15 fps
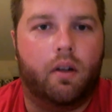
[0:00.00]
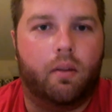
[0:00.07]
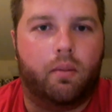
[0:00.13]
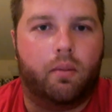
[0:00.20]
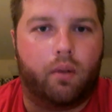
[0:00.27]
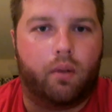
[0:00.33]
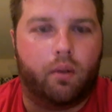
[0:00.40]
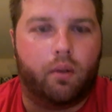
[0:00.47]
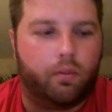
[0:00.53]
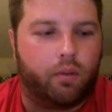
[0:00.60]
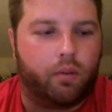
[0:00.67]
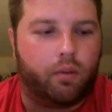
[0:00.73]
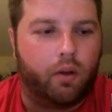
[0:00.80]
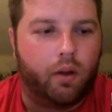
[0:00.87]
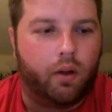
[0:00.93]
pro,
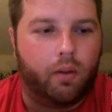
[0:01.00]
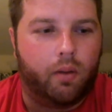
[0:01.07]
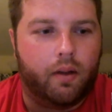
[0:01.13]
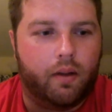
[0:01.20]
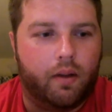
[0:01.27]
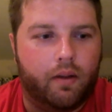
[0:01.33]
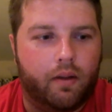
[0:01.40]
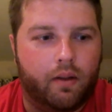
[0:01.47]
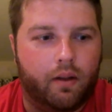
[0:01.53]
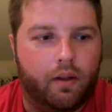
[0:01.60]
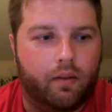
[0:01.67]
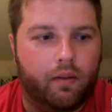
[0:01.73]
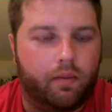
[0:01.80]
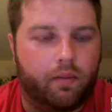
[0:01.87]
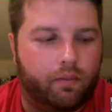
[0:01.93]
prohibited, you
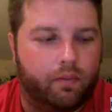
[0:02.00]
know,